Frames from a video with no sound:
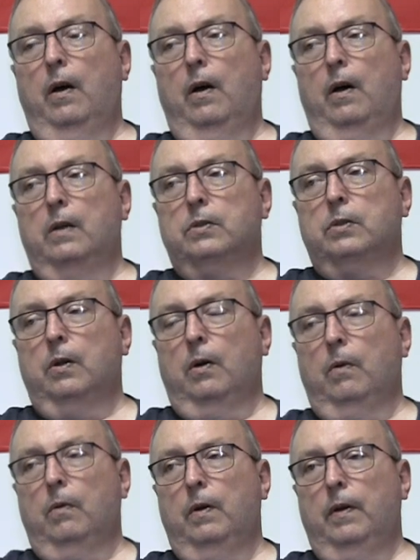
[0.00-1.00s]

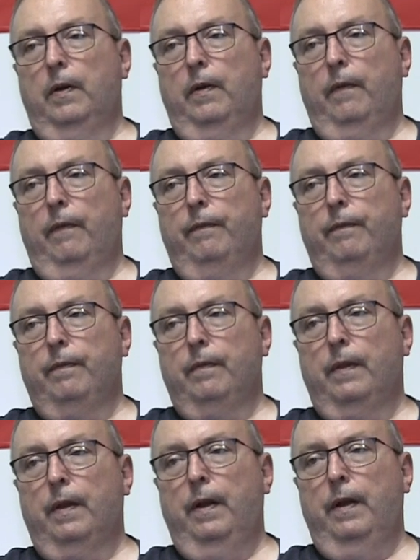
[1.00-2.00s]
Also,
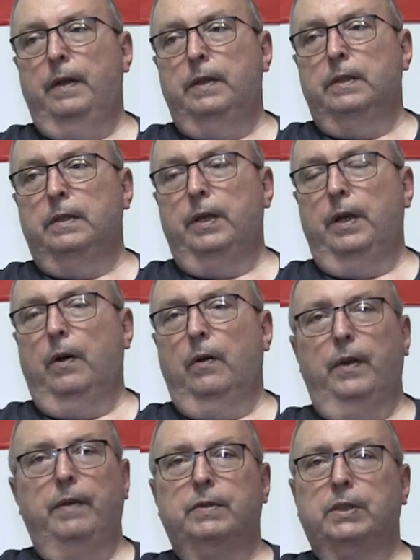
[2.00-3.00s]
you know,
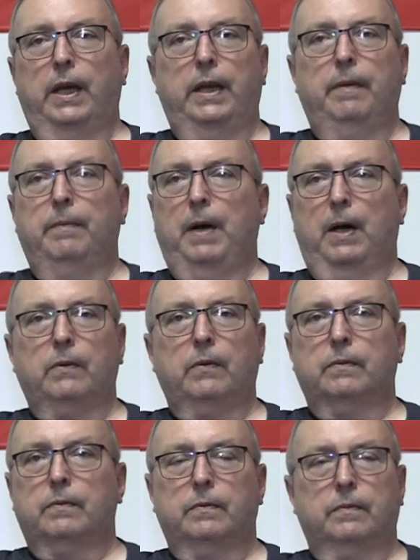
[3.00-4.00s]
they've said about
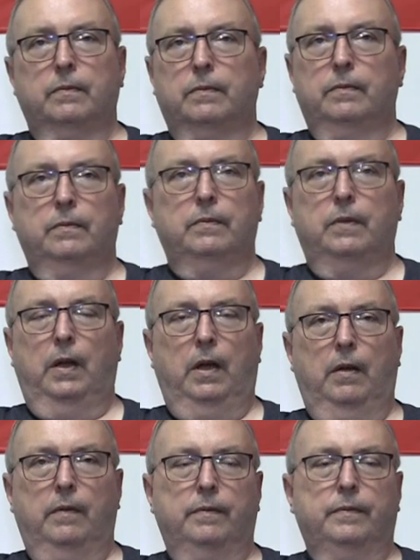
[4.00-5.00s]
um,
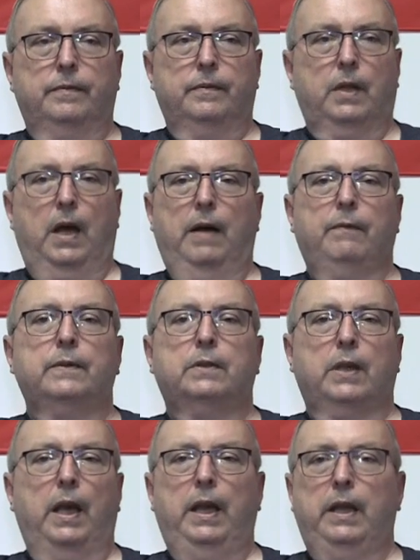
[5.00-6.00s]

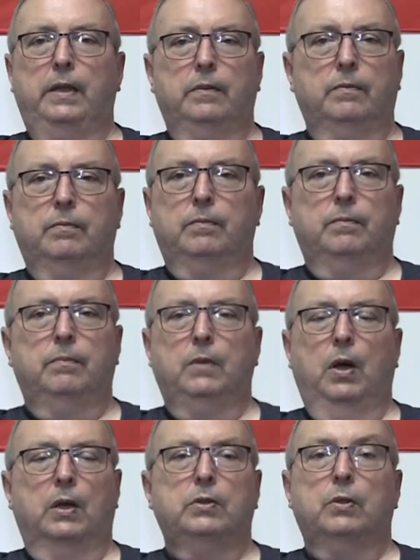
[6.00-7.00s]
confiscating
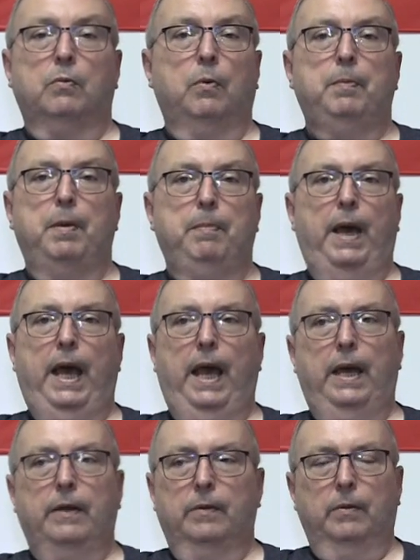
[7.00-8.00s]
guns that will be
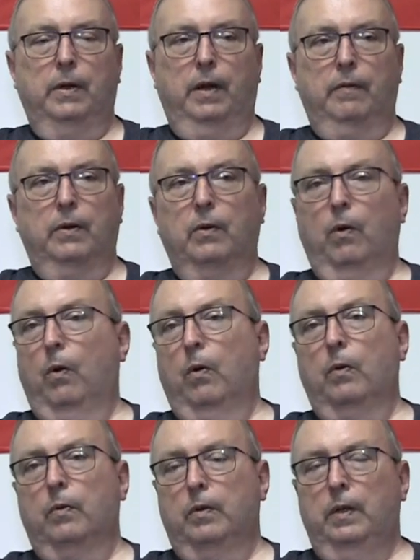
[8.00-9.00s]
banned or whatever,
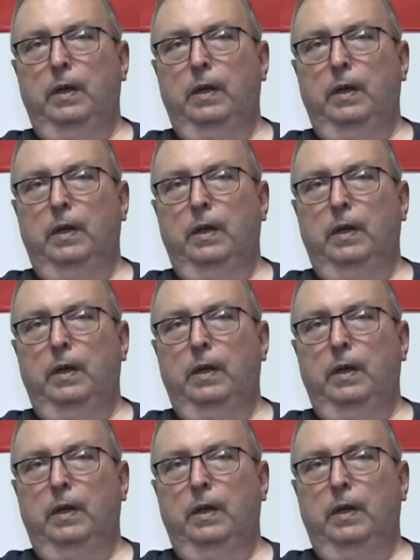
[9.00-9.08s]
or